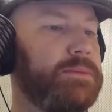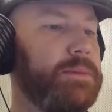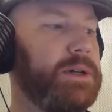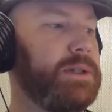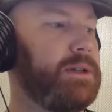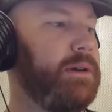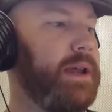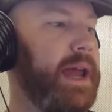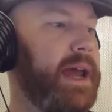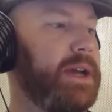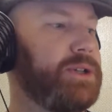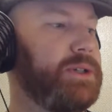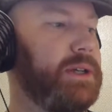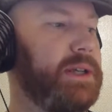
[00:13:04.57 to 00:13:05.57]
military
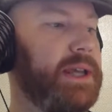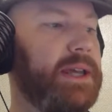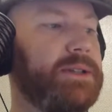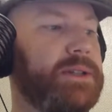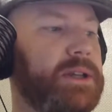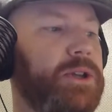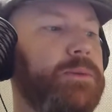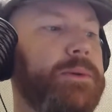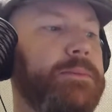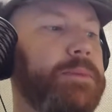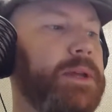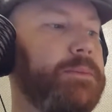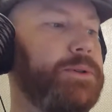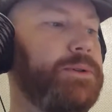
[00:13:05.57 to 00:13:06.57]
action in case the Cuban
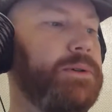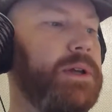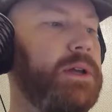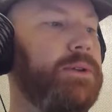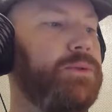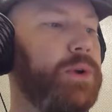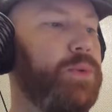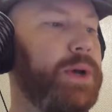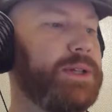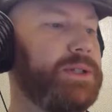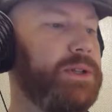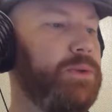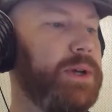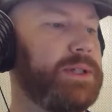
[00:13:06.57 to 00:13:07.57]
people
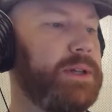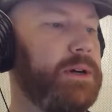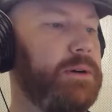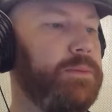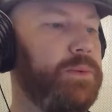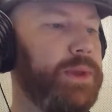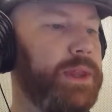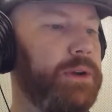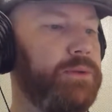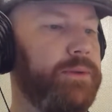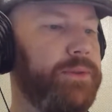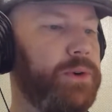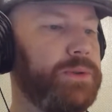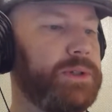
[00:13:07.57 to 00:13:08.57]
request U.S. help when their
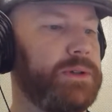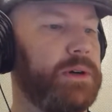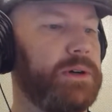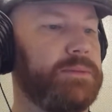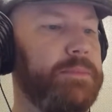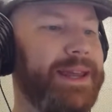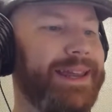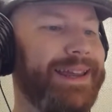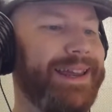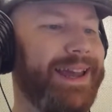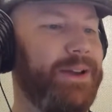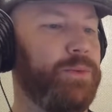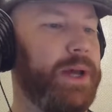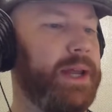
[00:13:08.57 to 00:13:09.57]
revolt starts making
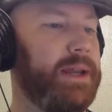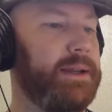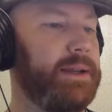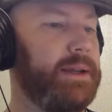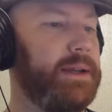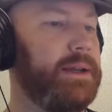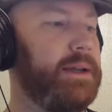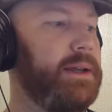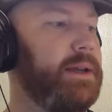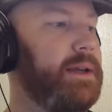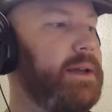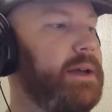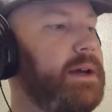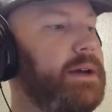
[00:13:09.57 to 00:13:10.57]
headway.
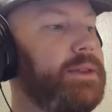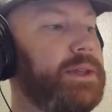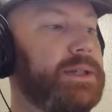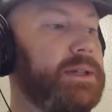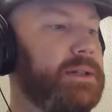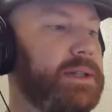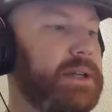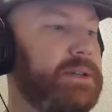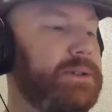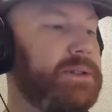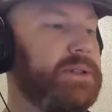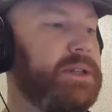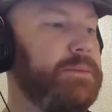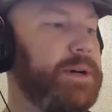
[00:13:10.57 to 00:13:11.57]
This
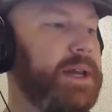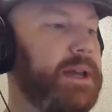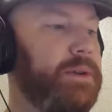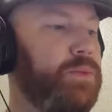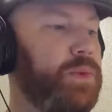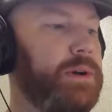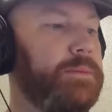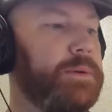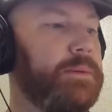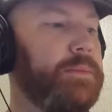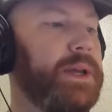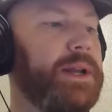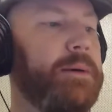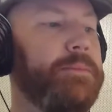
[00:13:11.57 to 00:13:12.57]
contingency plan will
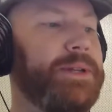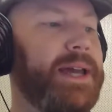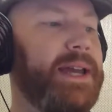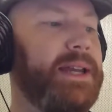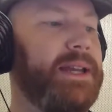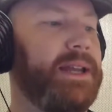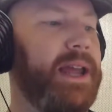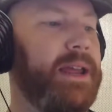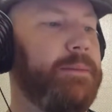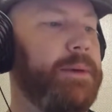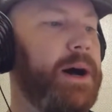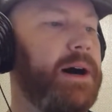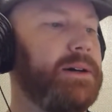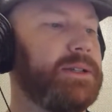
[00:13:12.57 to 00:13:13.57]
permit obtaining a
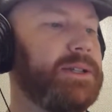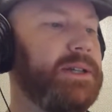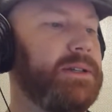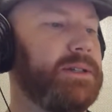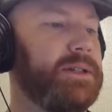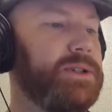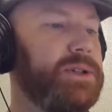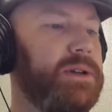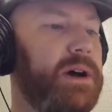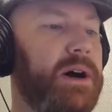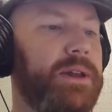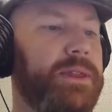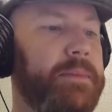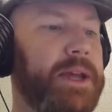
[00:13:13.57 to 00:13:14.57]
policy decision
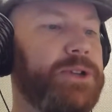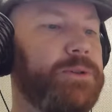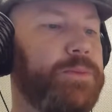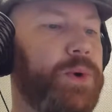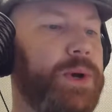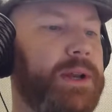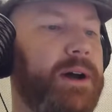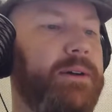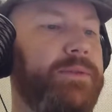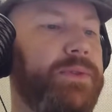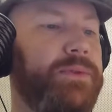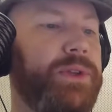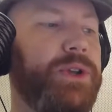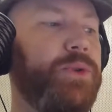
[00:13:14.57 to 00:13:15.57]
on the major point of
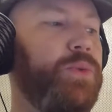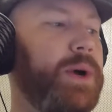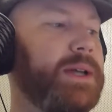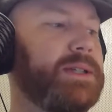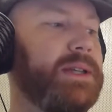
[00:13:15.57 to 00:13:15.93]
U.S.